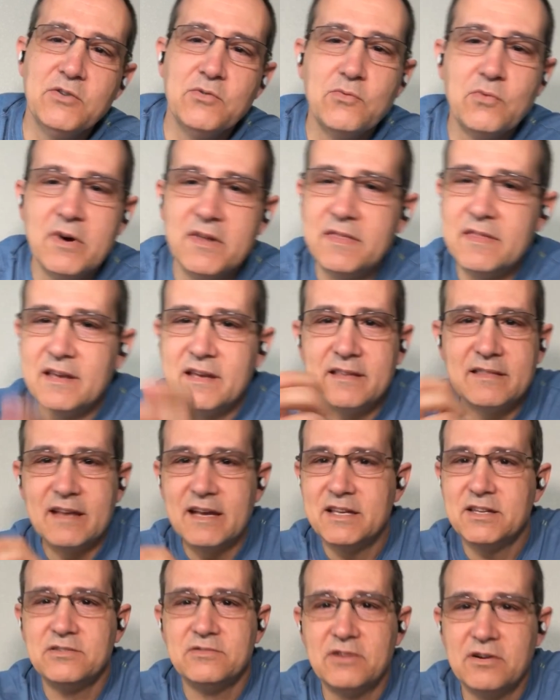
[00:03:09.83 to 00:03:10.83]
One thing
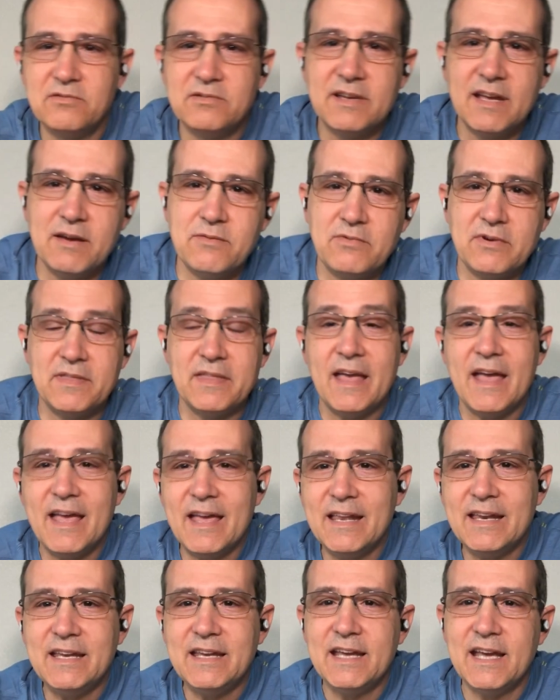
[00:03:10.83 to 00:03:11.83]
that you don't get with
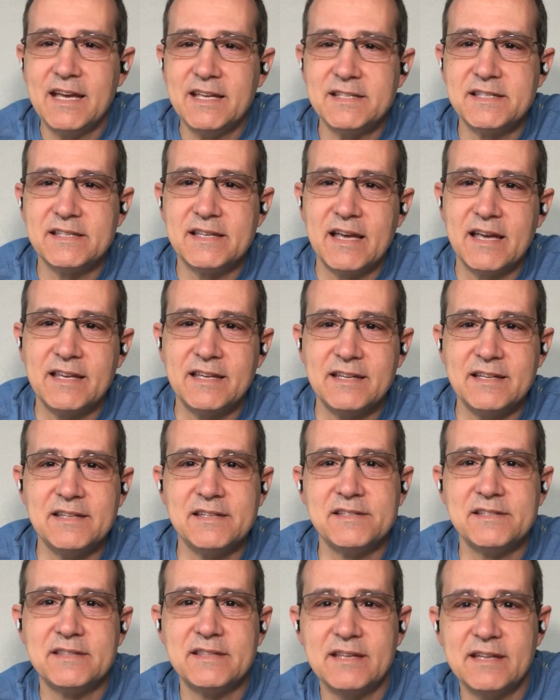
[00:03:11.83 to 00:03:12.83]
any headset
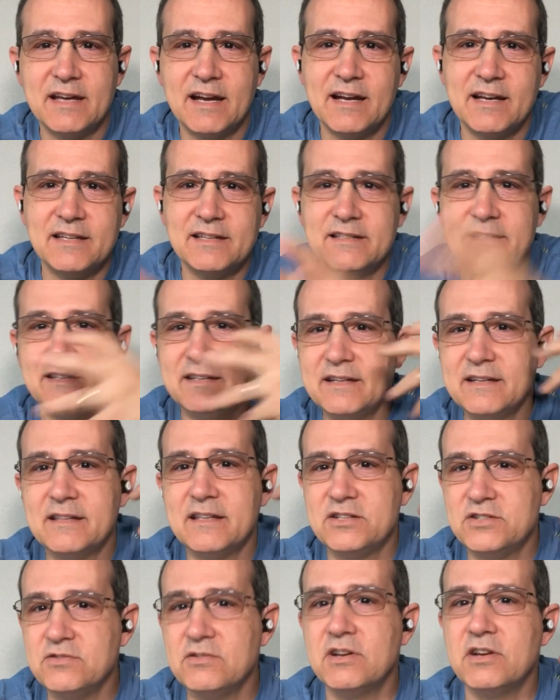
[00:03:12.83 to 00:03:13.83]
is the idea
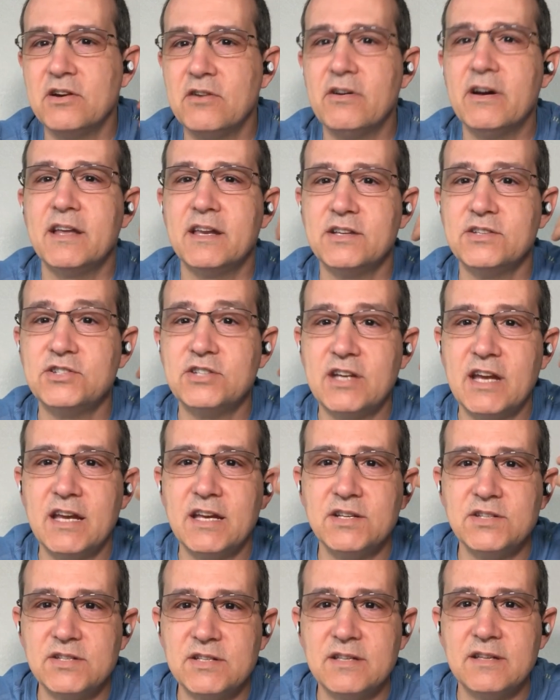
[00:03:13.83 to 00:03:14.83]
that you can go ahead and
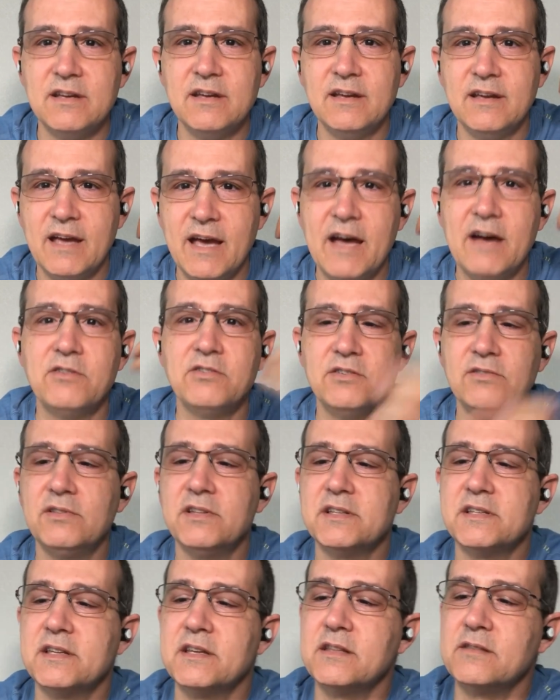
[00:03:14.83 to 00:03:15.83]
change how you
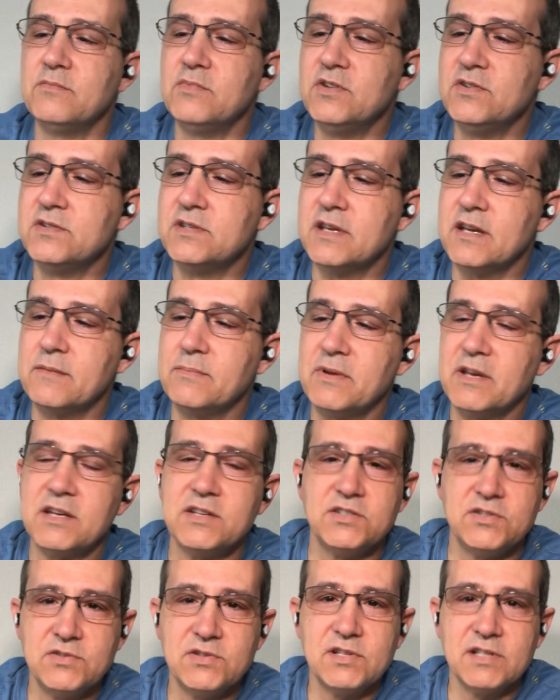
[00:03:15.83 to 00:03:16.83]
listen to the music,
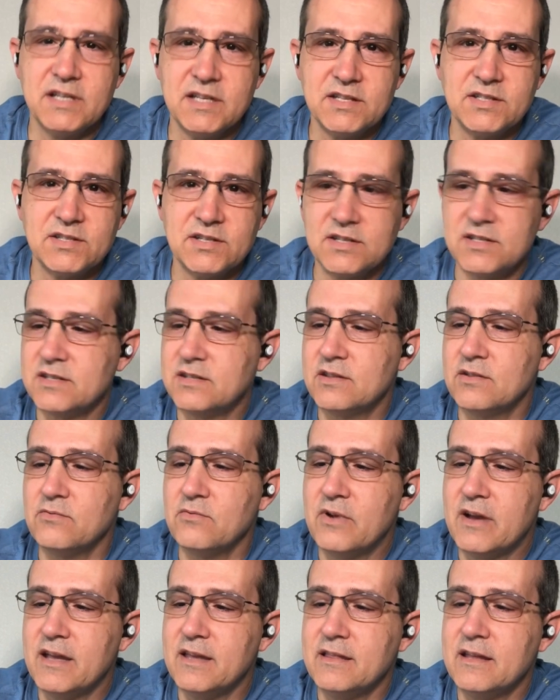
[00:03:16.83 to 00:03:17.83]
because usually it's just the
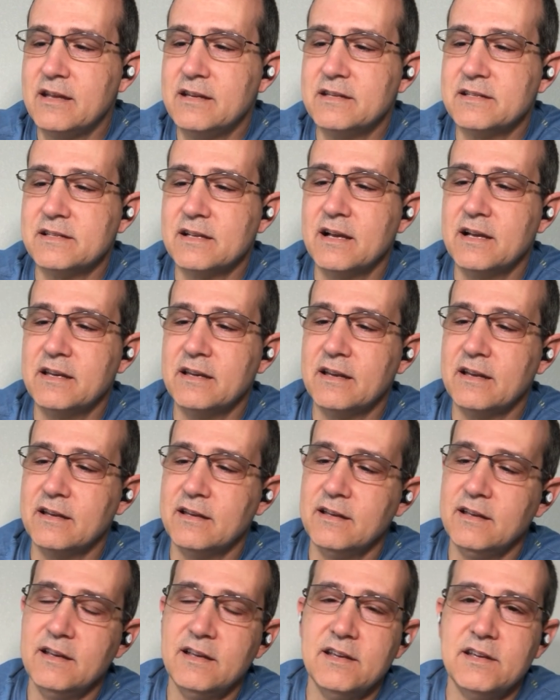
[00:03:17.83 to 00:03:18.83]
way they designed
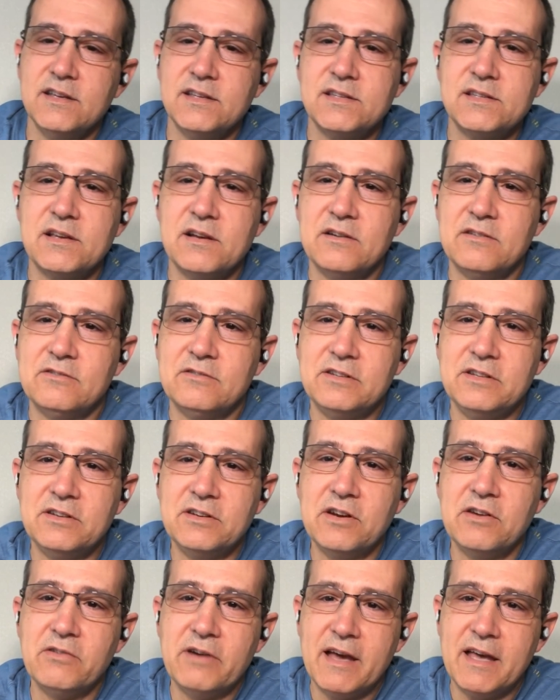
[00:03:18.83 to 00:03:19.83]
it. So you
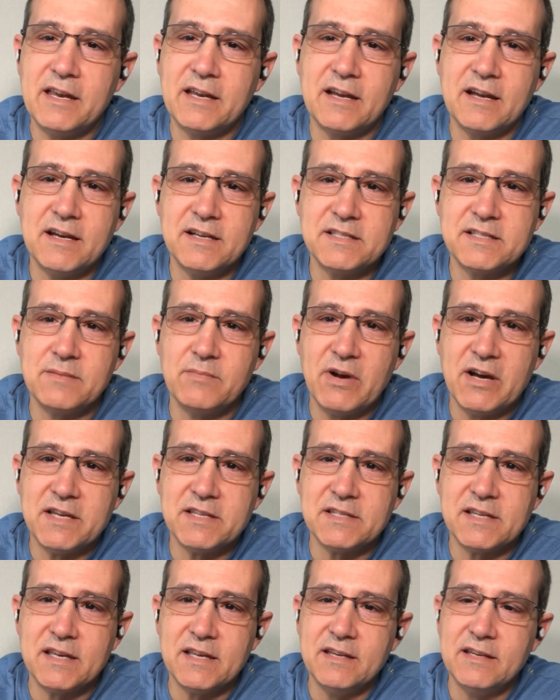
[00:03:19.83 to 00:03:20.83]
can go ahead and
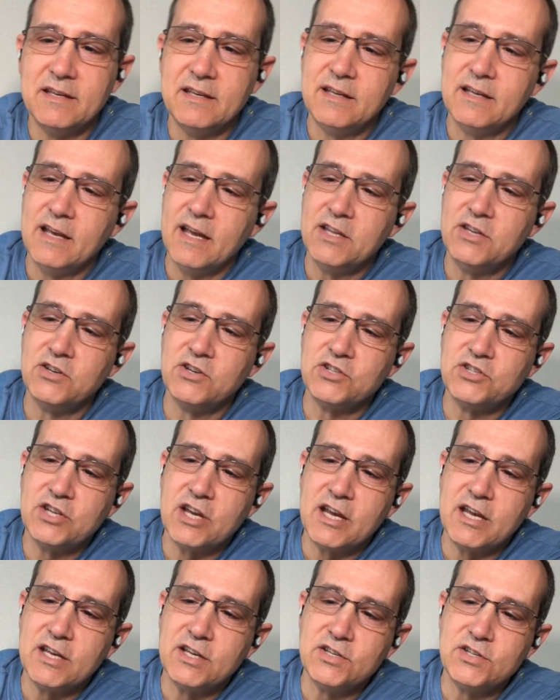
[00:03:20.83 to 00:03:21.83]
customize it, and you can
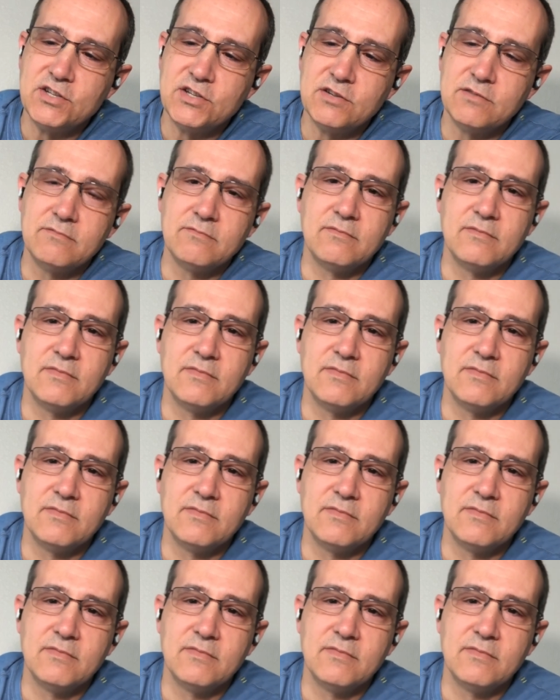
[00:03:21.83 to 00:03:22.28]
change.